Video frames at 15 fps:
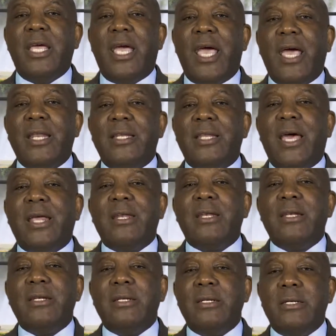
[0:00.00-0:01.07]
and that
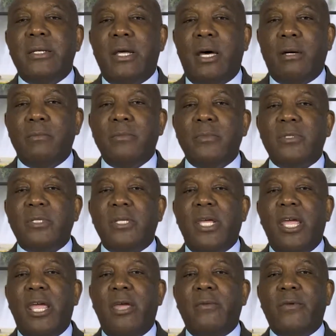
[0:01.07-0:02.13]
numbs
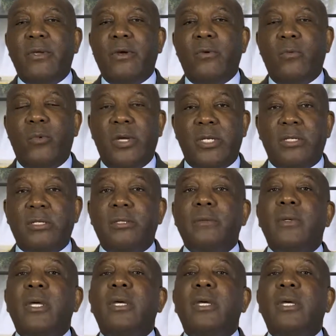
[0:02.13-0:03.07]
the area with